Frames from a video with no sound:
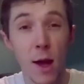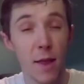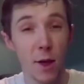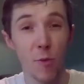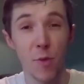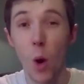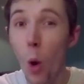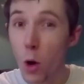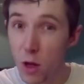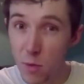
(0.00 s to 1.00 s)
that something
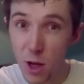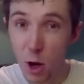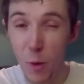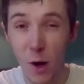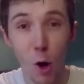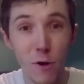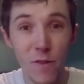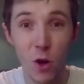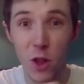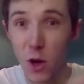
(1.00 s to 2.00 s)
awesome is coming all of
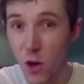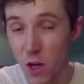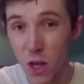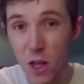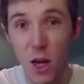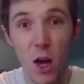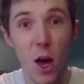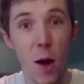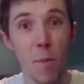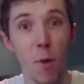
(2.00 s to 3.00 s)
God's goodness um,